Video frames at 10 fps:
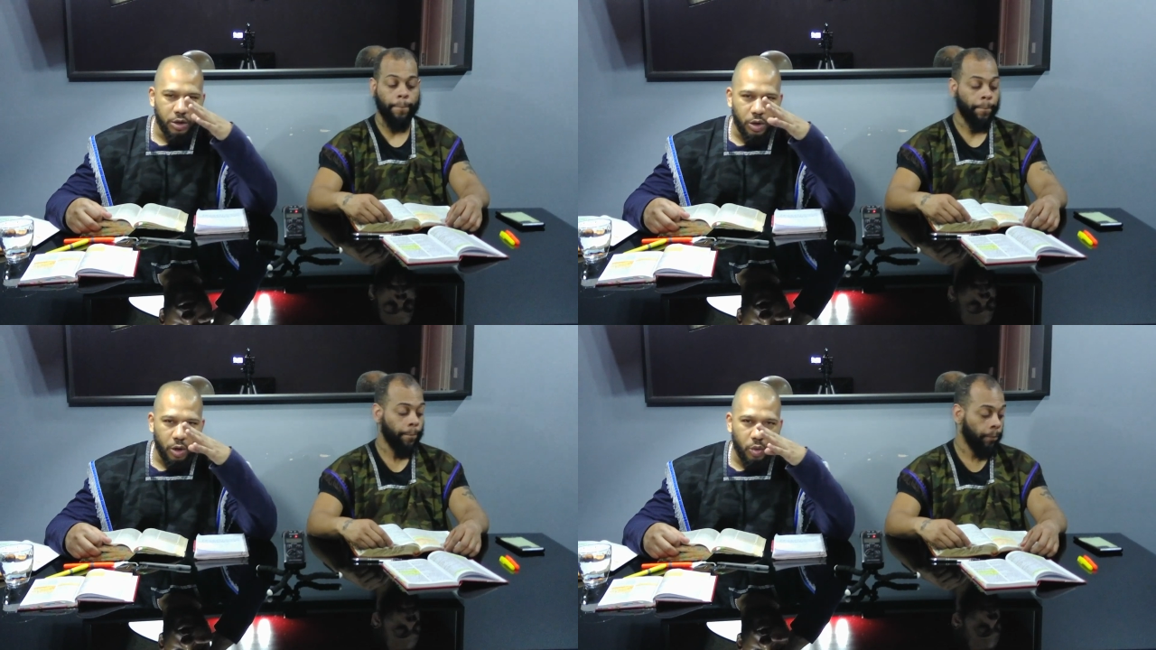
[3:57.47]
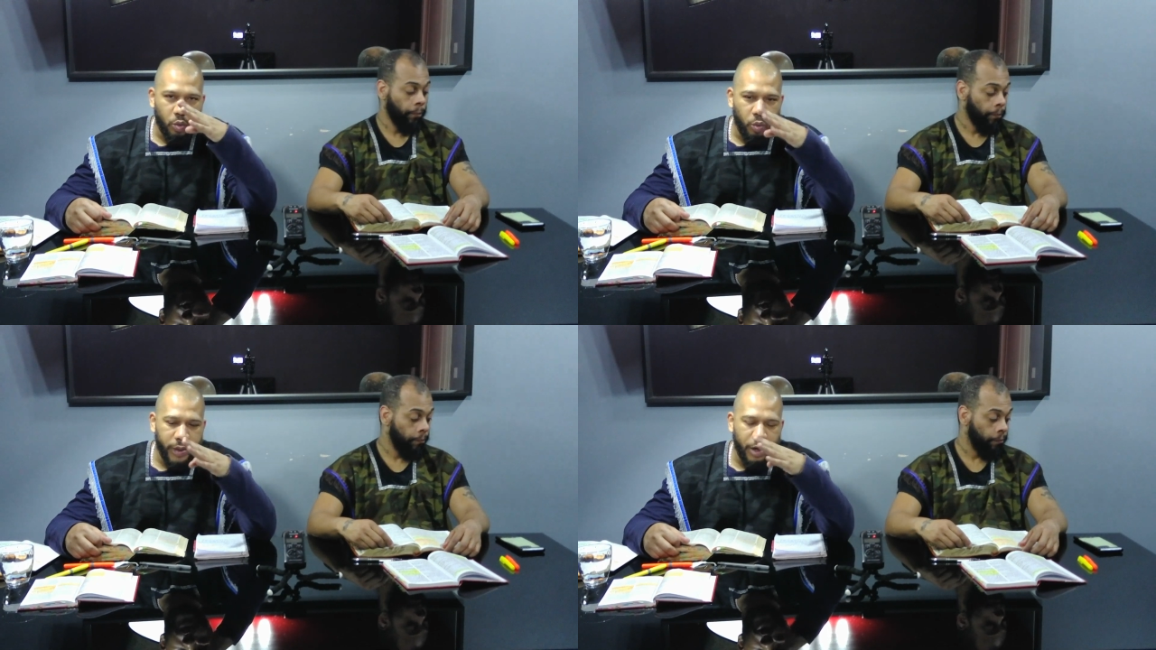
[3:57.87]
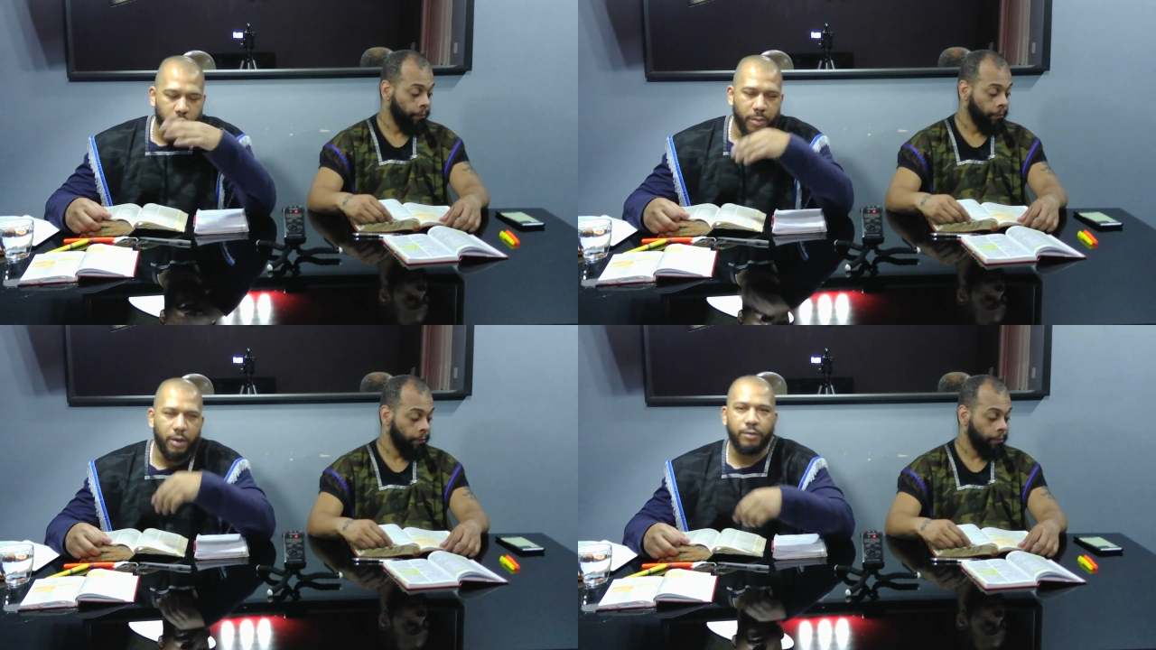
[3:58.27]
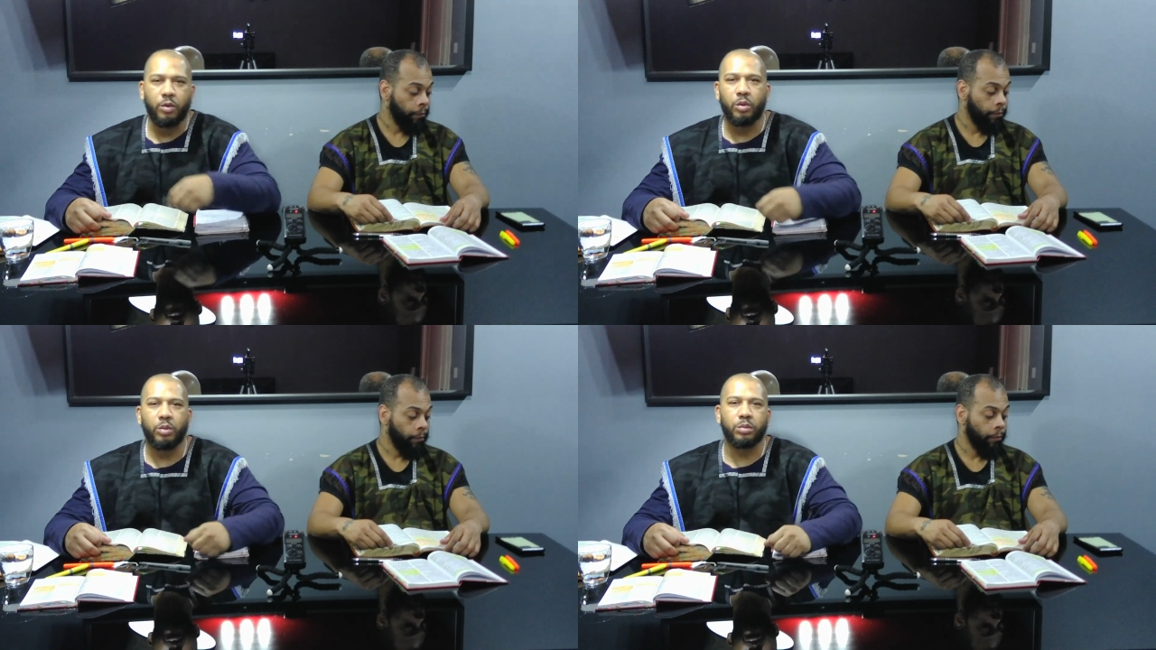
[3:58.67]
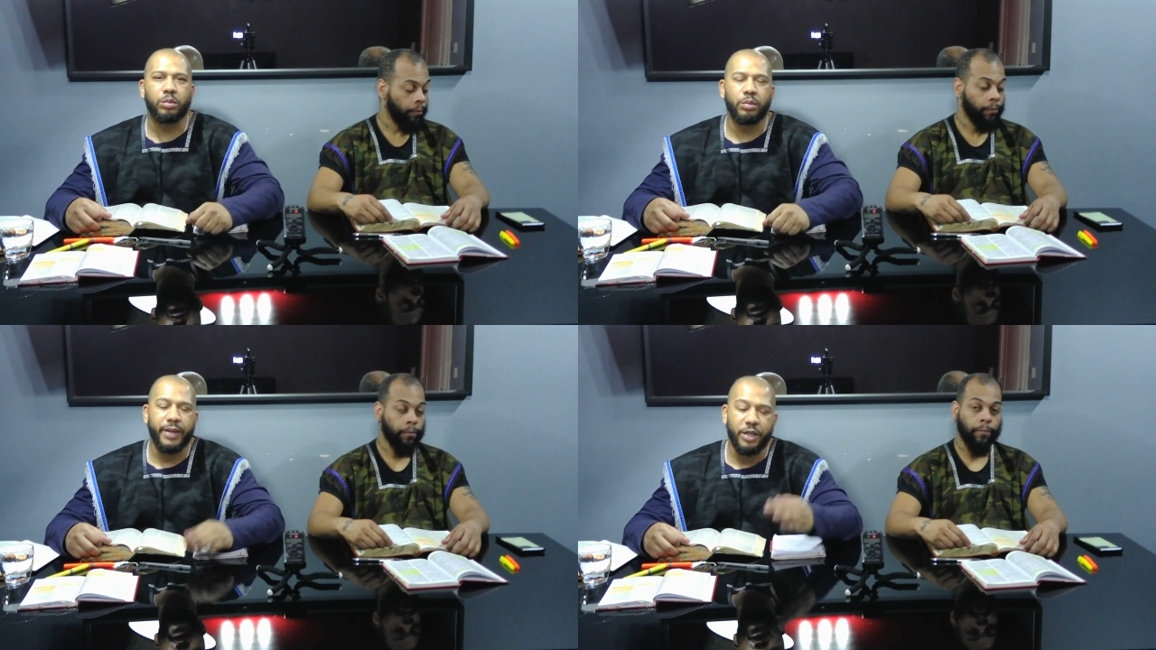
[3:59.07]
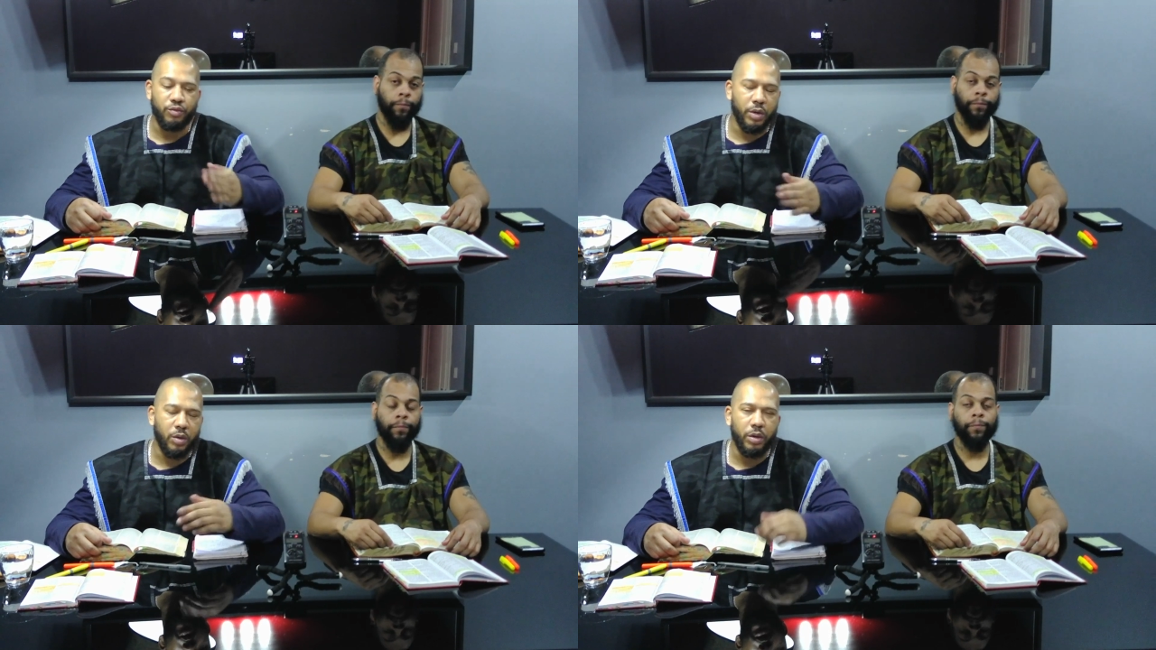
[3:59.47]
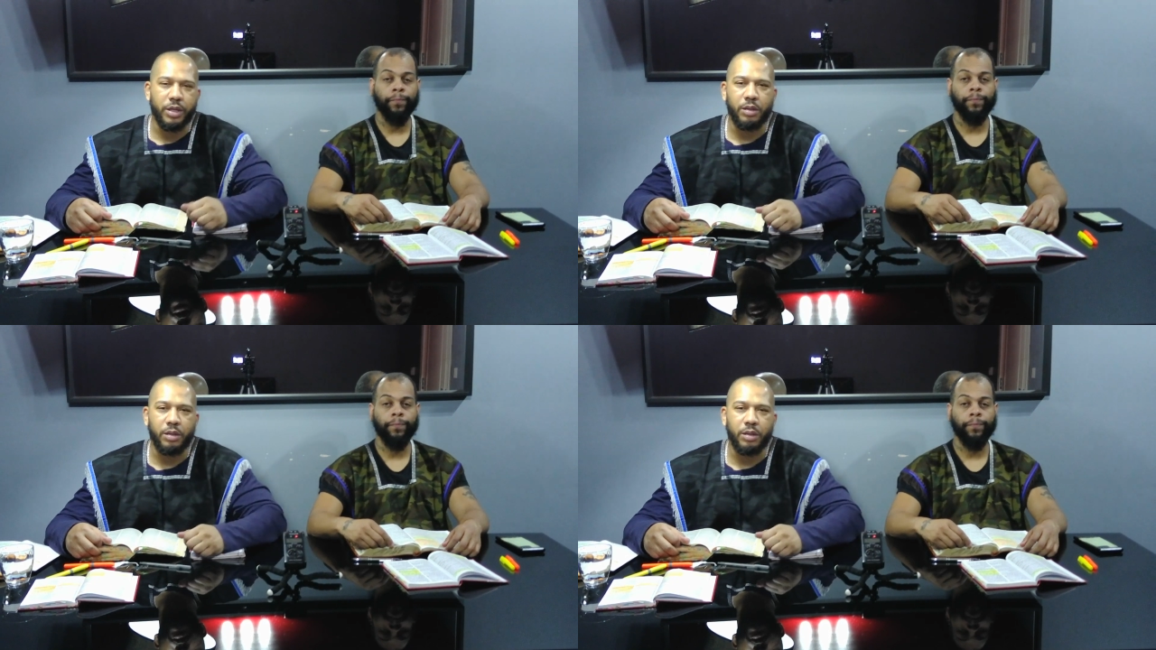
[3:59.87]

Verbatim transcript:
Speaker 1: You know, we are above all. Israel